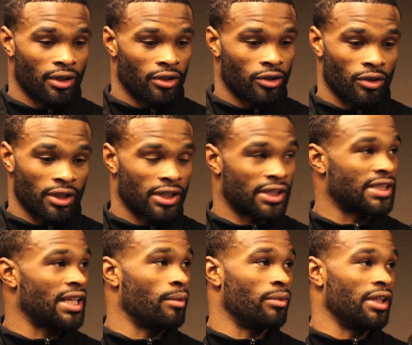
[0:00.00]
you're going to get the
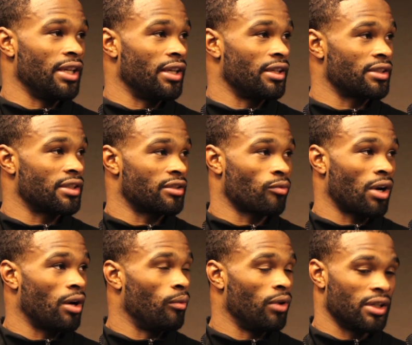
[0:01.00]
same Diaz as
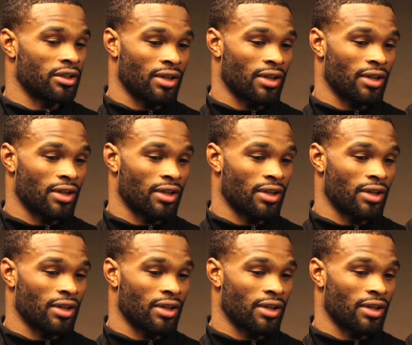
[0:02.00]
round 1.